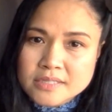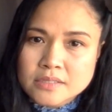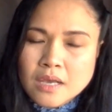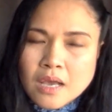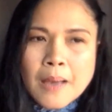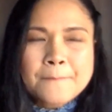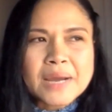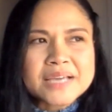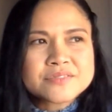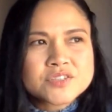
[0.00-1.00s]
Exactly.
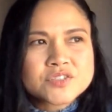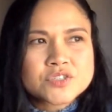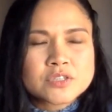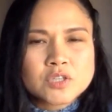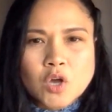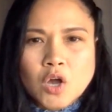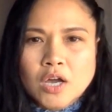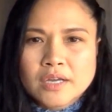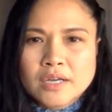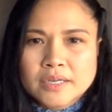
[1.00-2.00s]
My
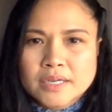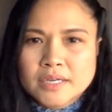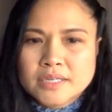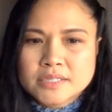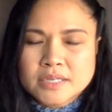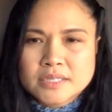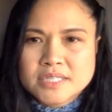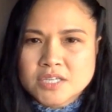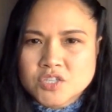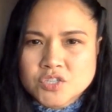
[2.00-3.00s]
sister-in-law is a
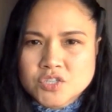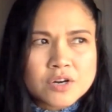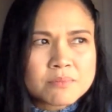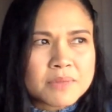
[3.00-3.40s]
teacher.